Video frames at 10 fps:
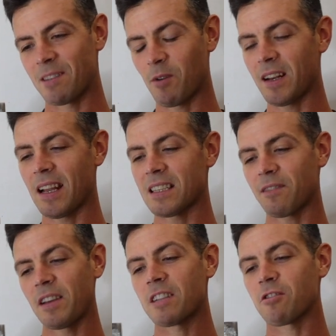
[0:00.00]
one last
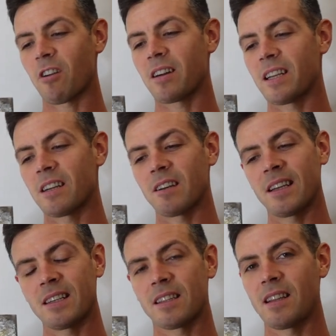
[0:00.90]
feature on here
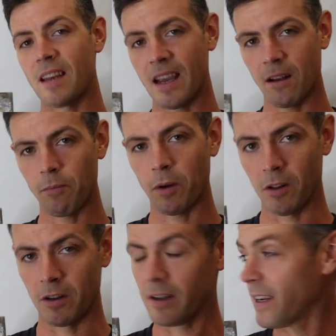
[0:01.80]
is the nail puller.